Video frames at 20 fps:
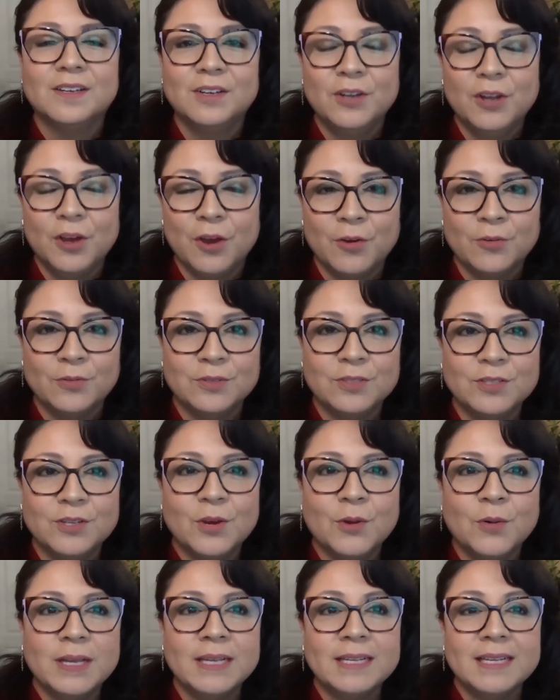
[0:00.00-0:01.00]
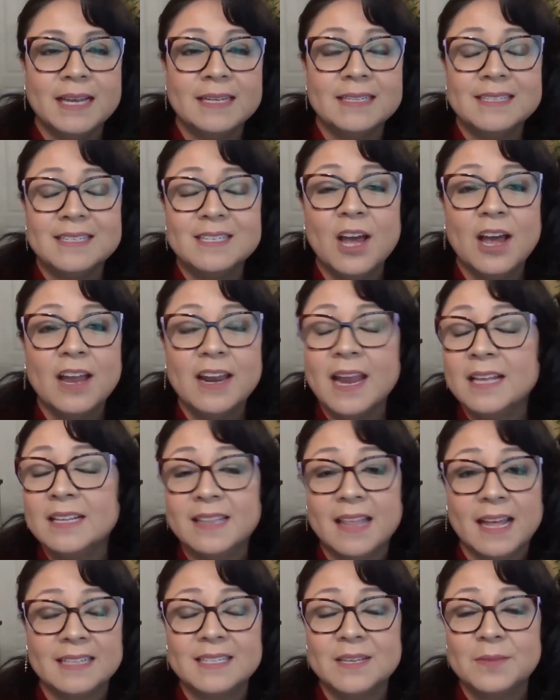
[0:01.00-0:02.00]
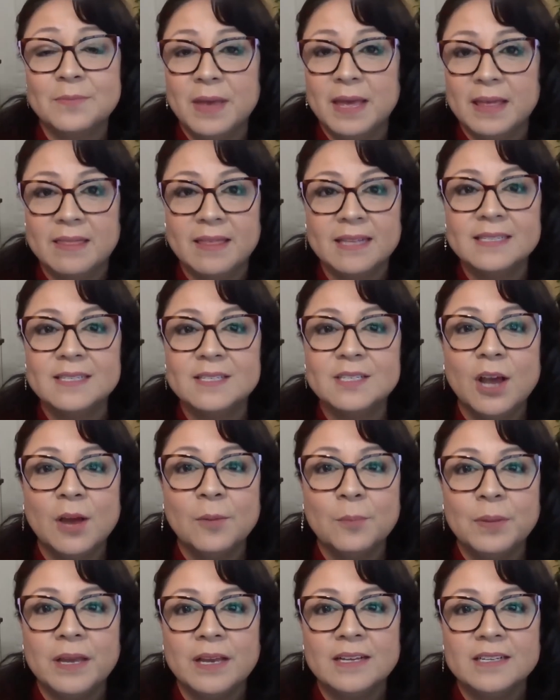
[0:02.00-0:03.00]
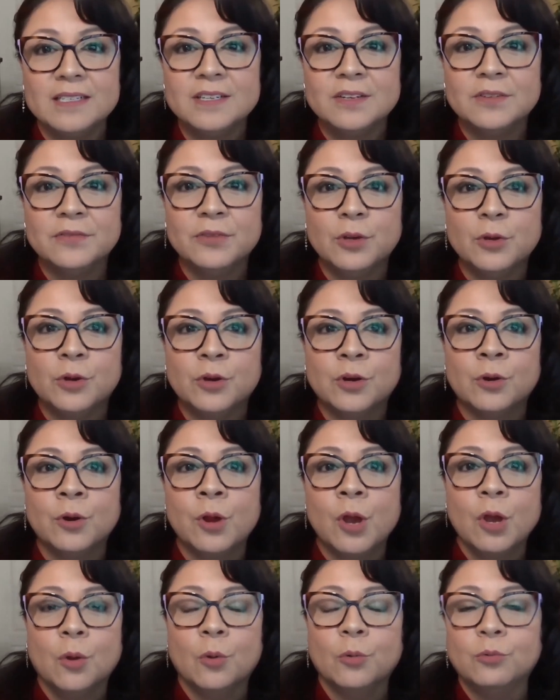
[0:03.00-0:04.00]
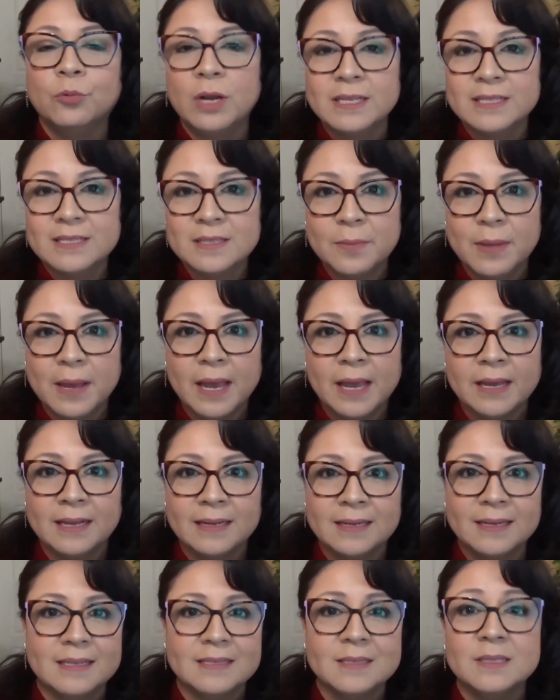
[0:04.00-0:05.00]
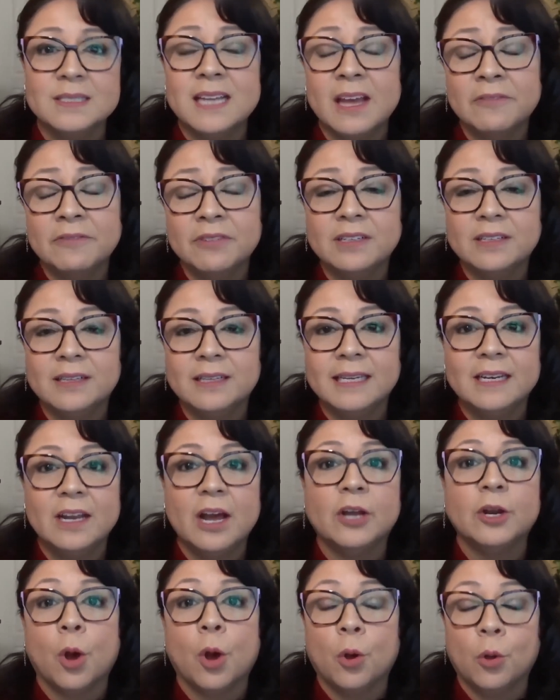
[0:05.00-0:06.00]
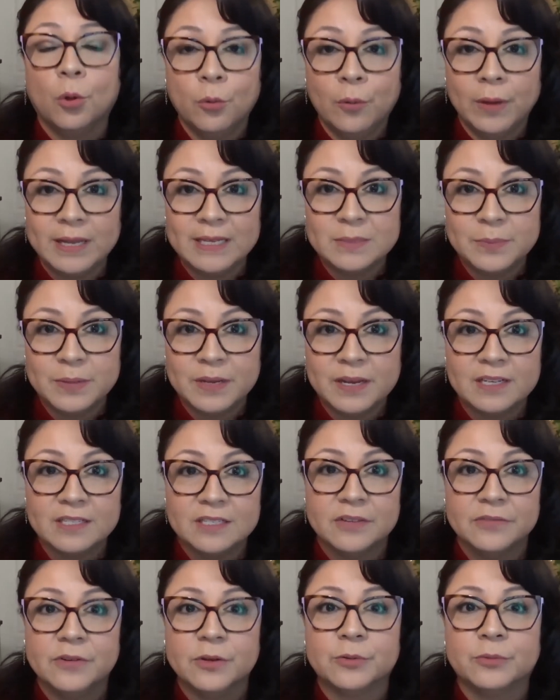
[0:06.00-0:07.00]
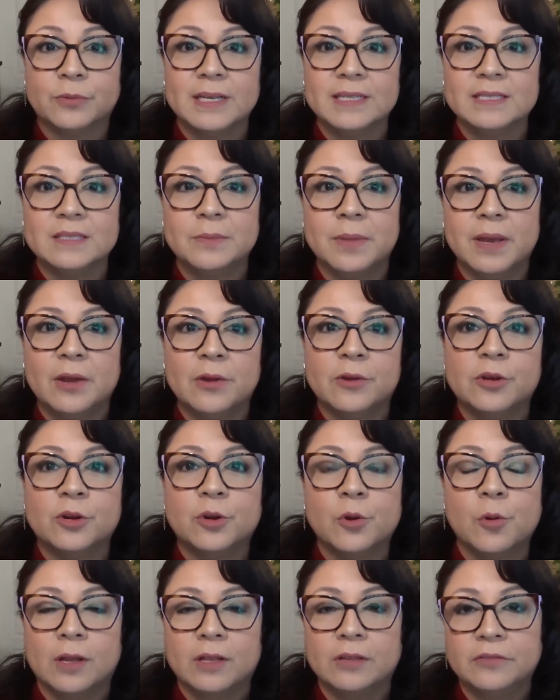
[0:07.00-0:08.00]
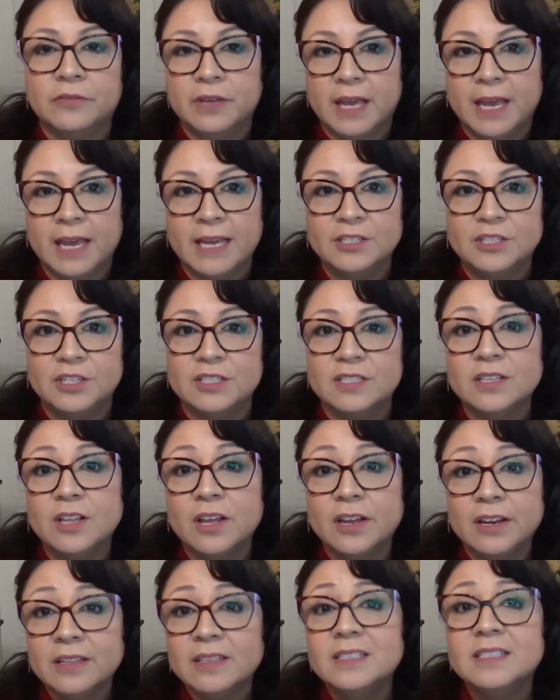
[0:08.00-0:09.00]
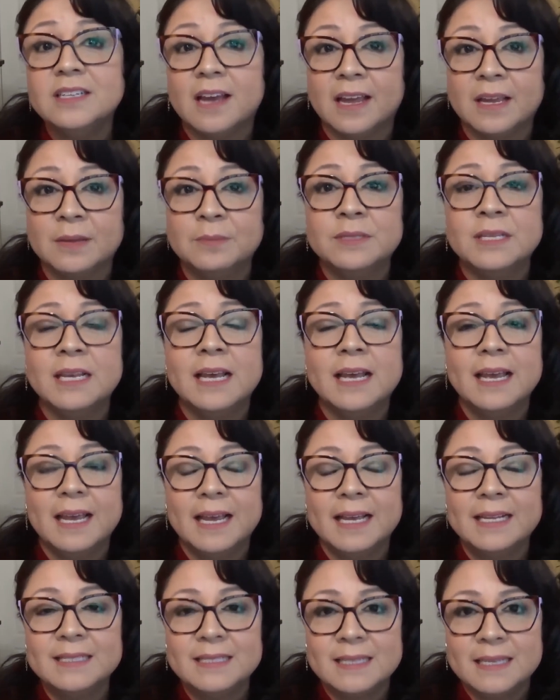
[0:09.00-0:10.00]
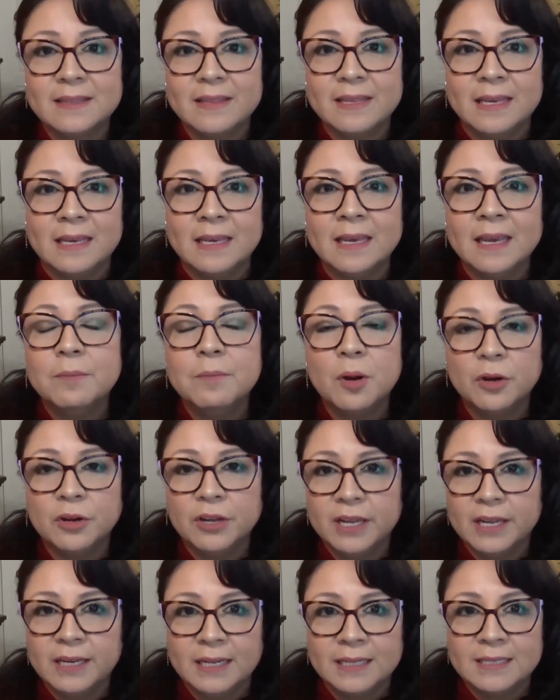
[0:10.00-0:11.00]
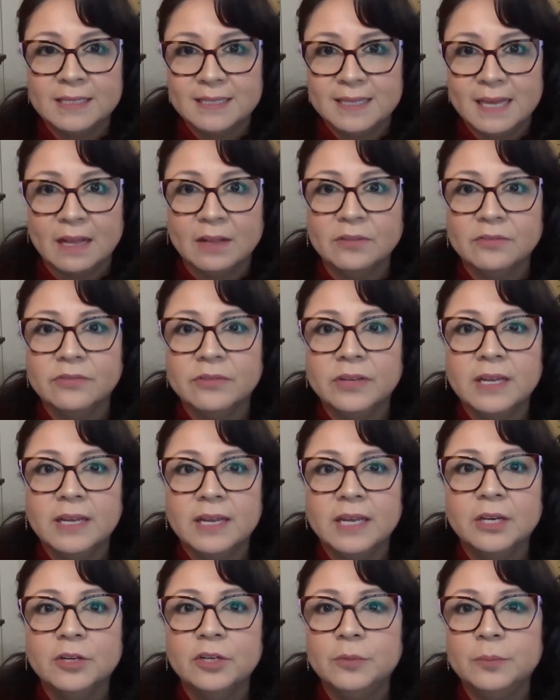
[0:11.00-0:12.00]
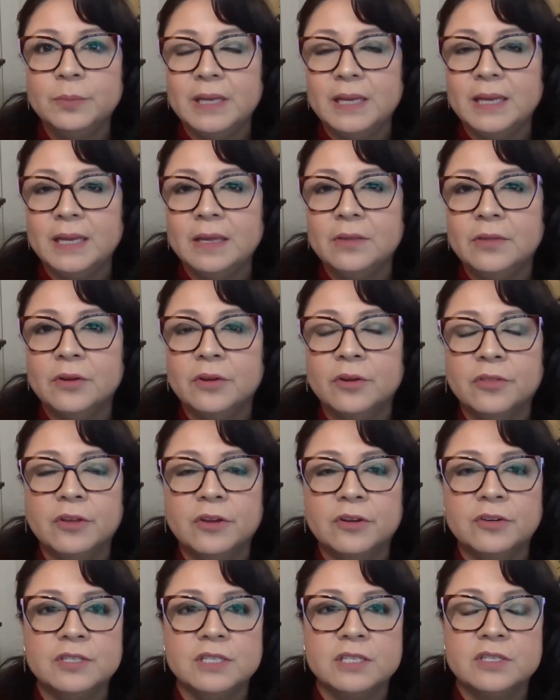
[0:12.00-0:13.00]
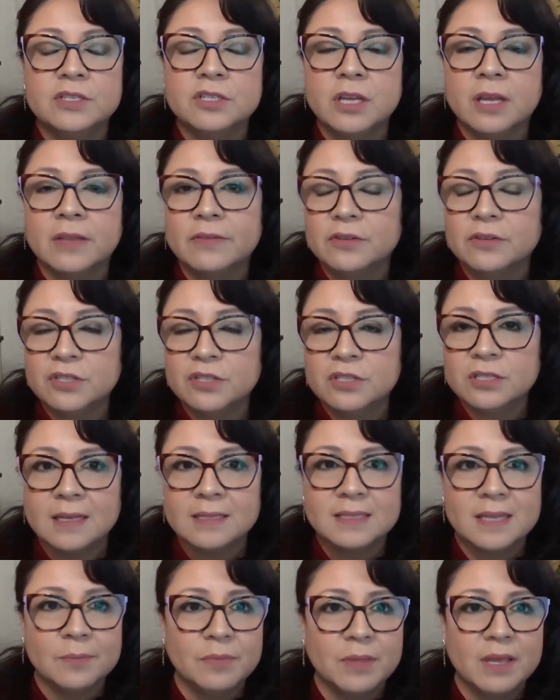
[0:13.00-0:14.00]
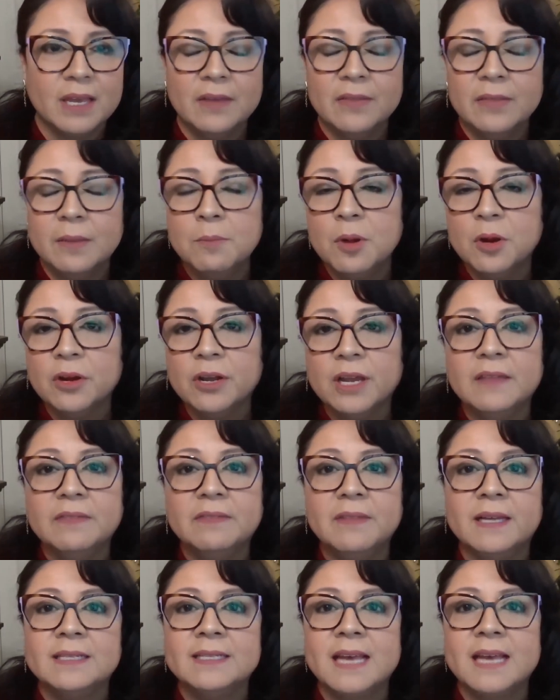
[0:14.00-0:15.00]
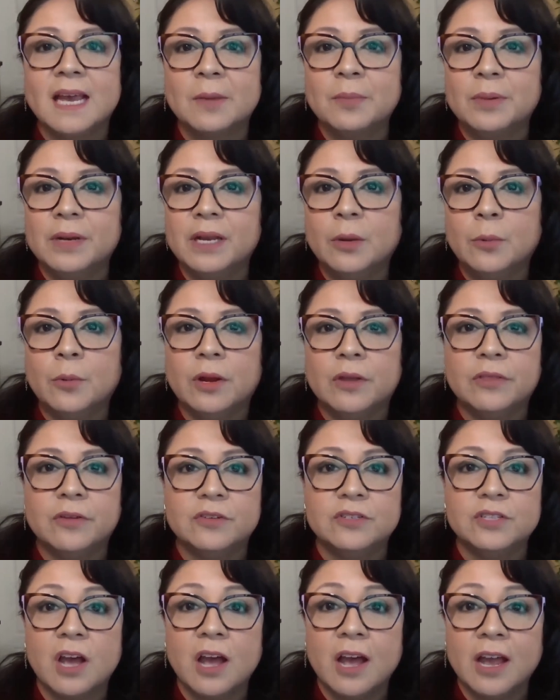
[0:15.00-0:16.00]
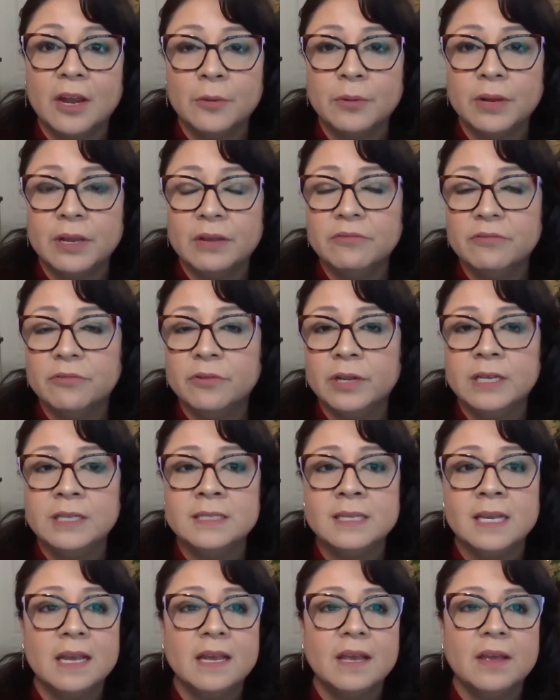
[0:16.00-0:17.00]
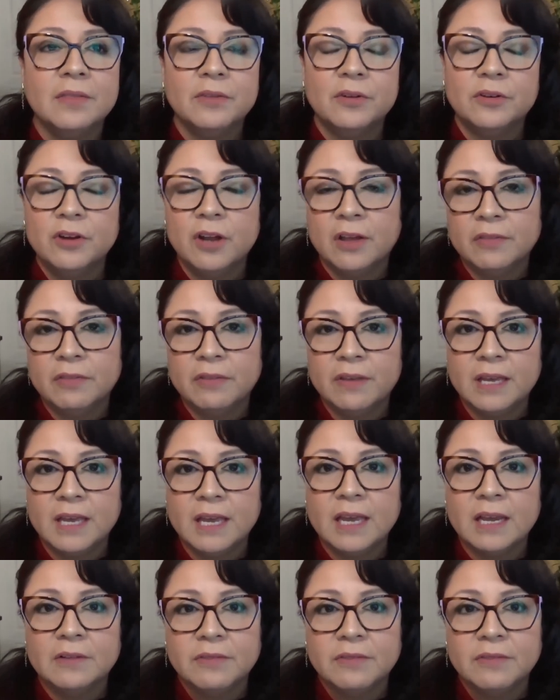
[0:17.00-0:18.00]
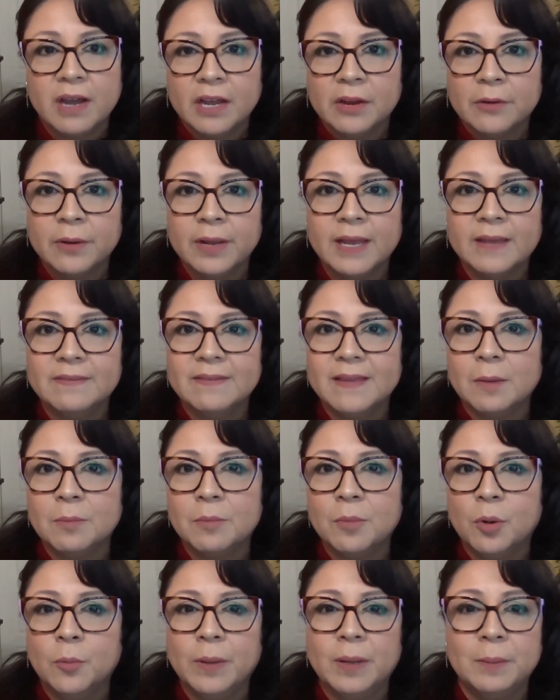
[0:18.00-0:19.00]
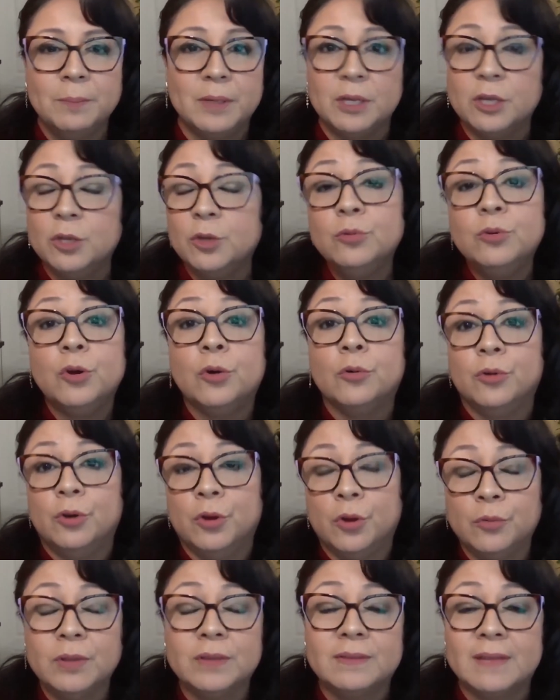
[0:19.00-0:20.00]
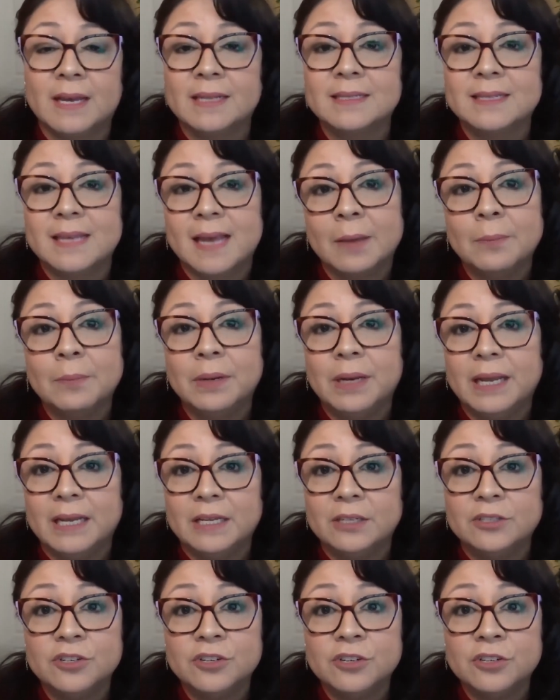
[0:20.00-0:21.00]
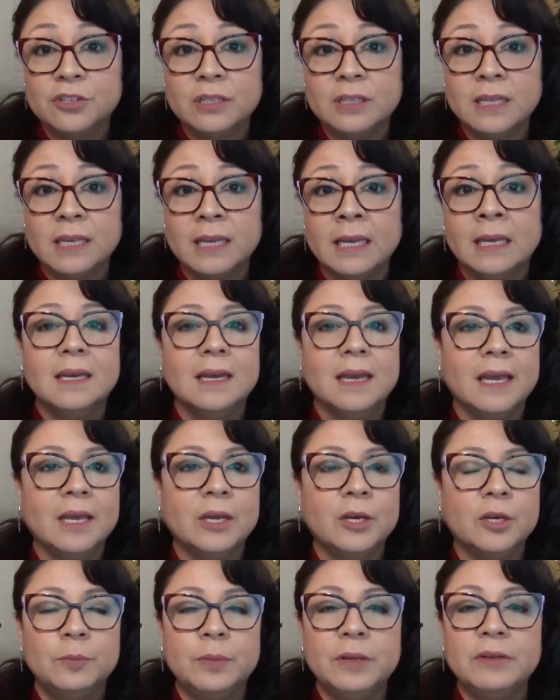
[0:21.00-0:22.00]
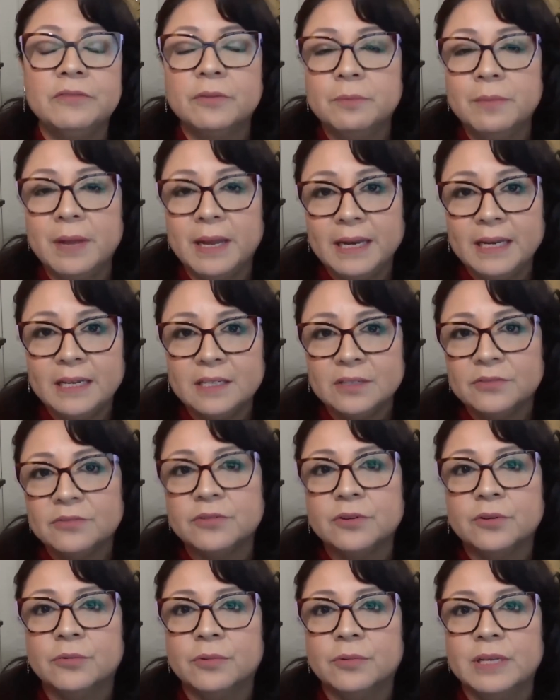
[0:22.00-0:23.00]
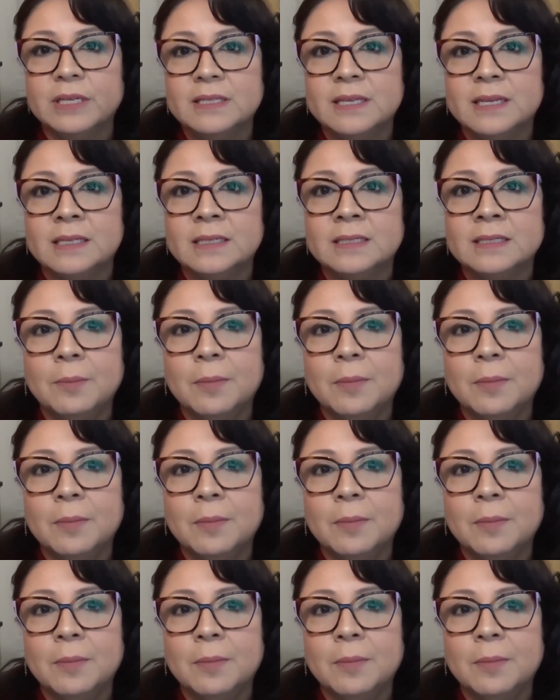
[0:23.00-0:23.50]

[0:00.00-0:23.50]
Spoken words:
No, so it's not that's a myth. It's not because of your resume, and it's definitely not always because of your resume or your qualifications. A lot of the times, it's the market itself. It could be either there's something in the market that's happening where there's a hiring freeze. They're not thinking of hiring at that moment, but you don't know that that's happening internally. It could be for many different reasons.